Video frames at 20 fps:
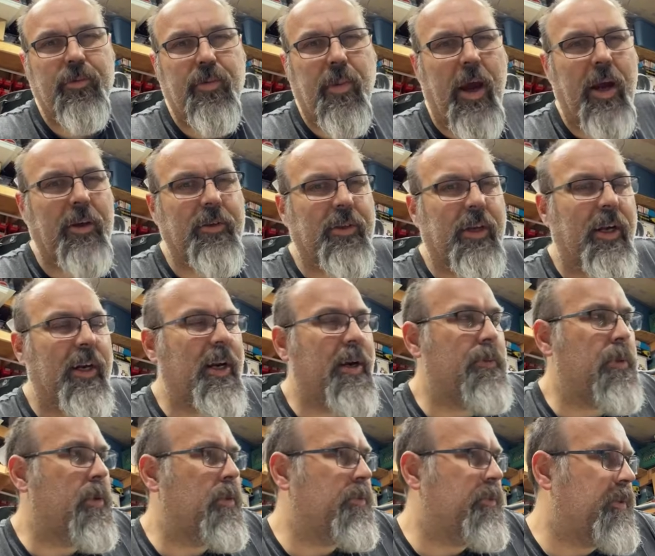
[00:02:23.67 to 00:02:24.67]
miles on it
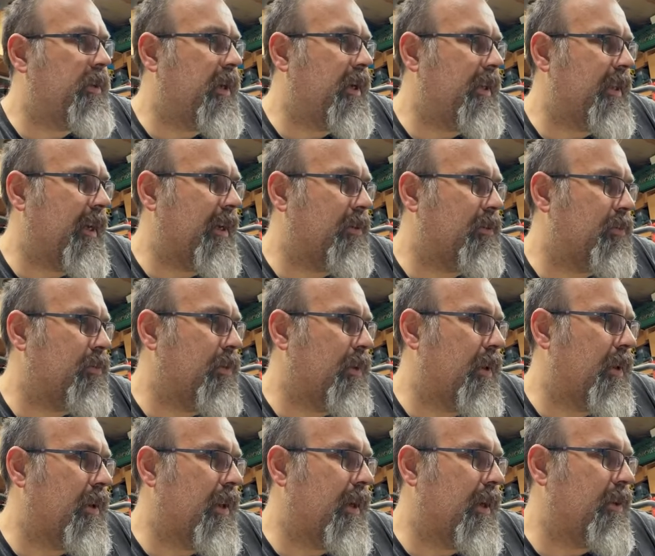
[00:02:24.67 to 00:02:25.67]
almost. I think it's
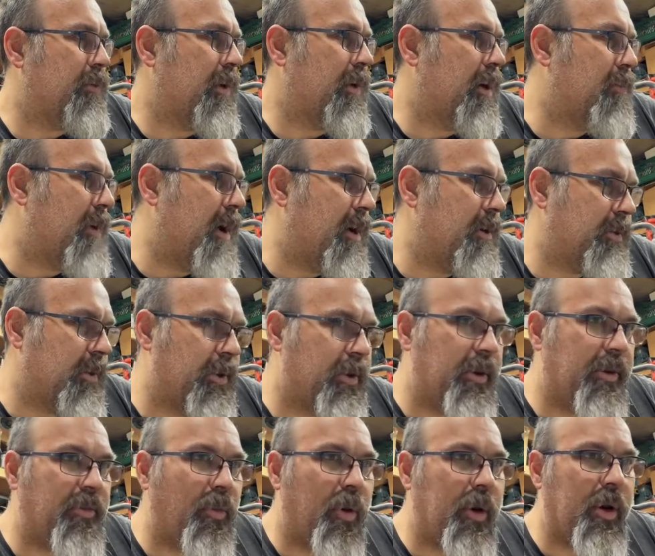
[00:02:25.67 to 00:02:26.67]
within like 300 miles of
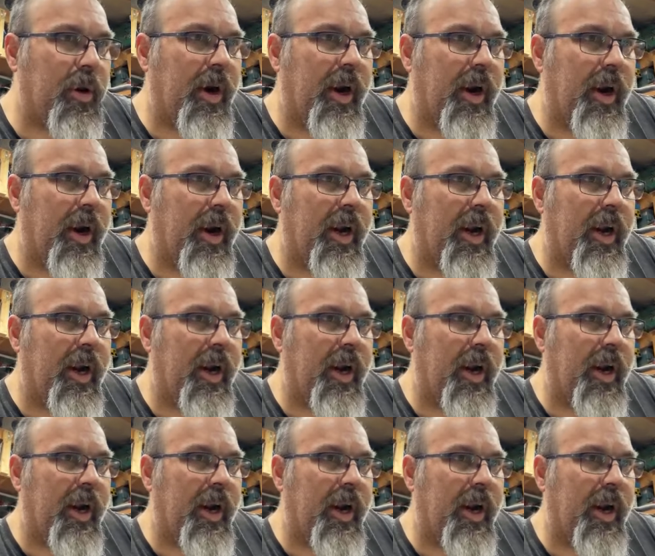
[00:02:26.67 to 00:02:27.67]
34 grand.
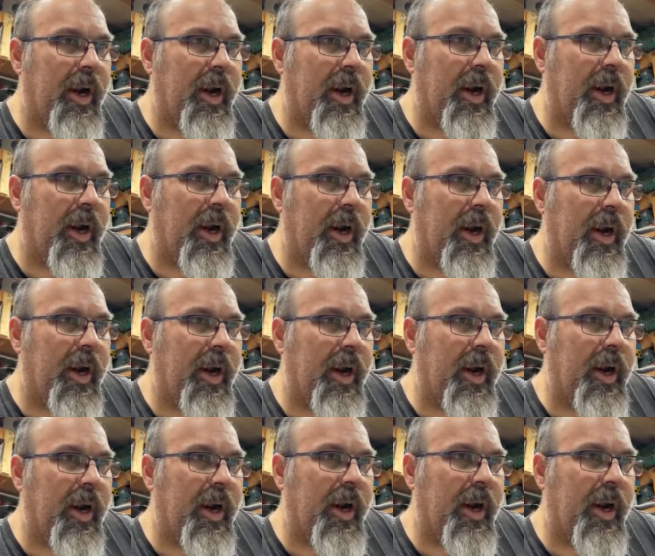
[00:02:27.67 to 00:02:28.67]
So I
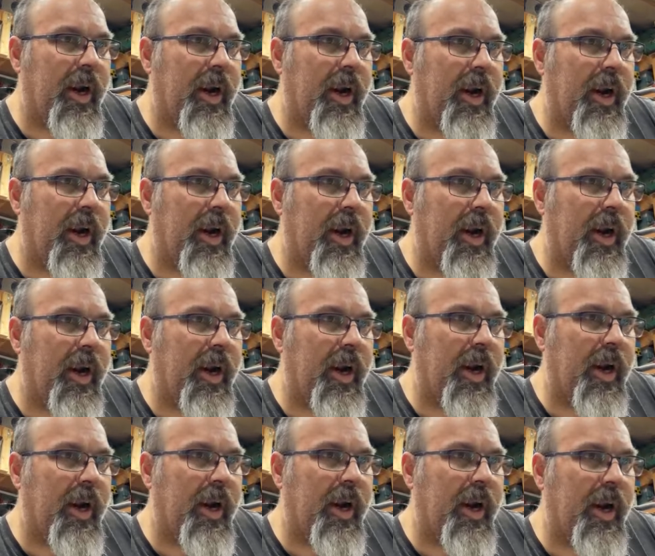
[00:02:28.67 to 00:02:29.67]
might as well check the plugs while I'm
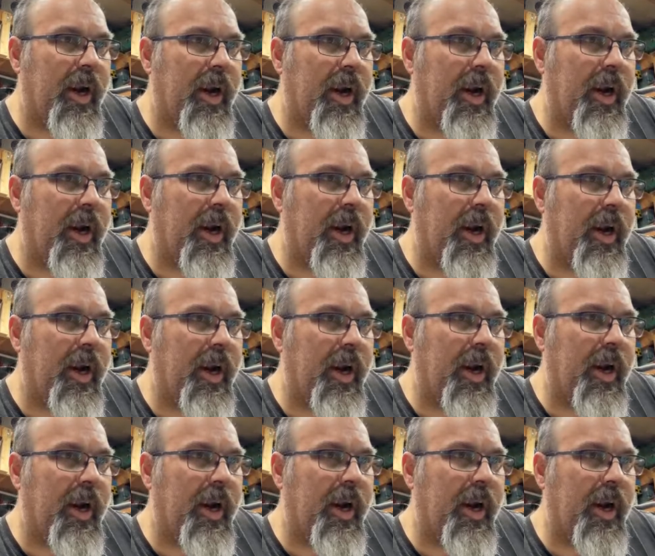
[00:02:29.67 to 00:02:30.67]
in here. But I'm going to keep them
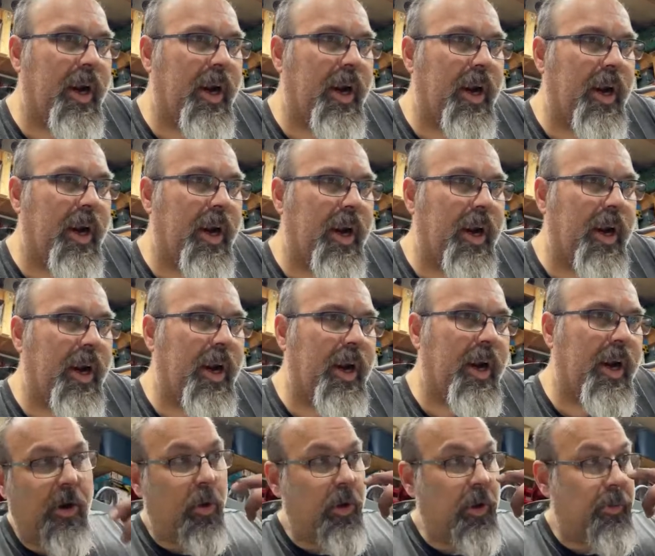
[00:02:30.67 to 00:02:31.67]
in the holes until they
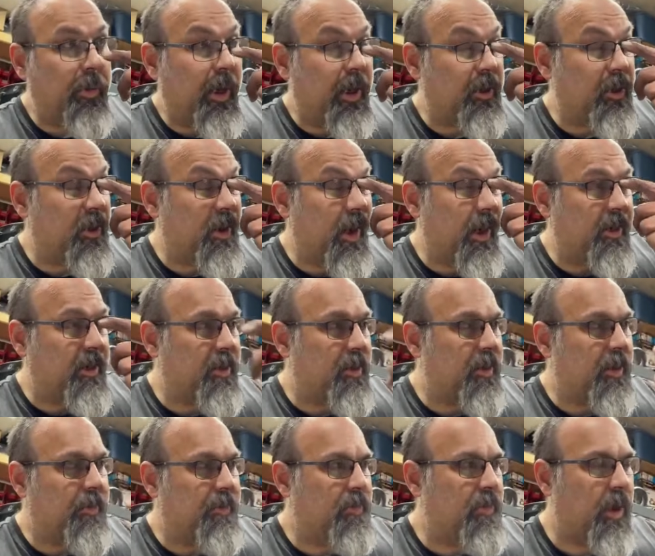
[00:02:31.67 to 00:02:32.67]
arrive. I ordered them yesterday,
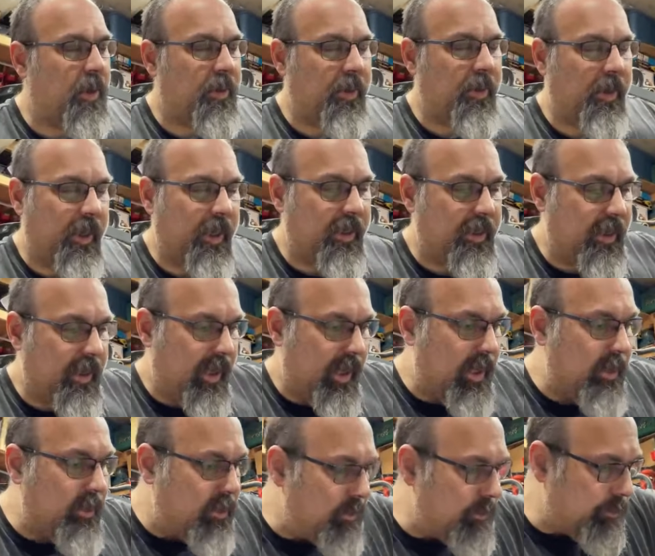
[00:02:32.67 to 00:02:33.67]
so nothing gets in the
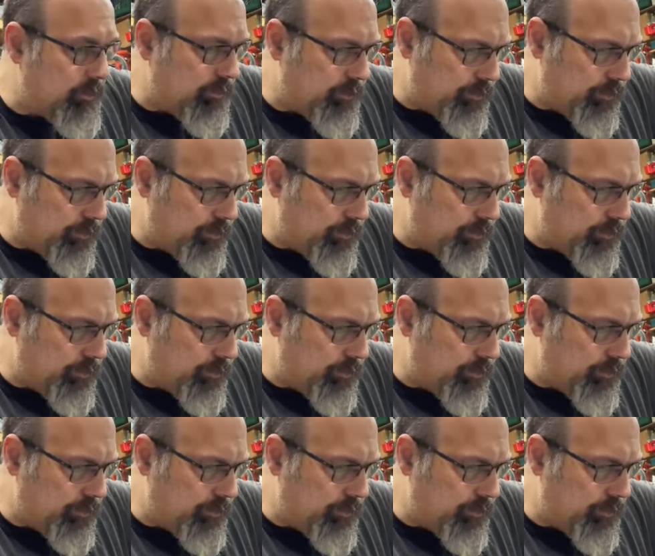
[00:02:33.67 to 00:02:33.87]
engine.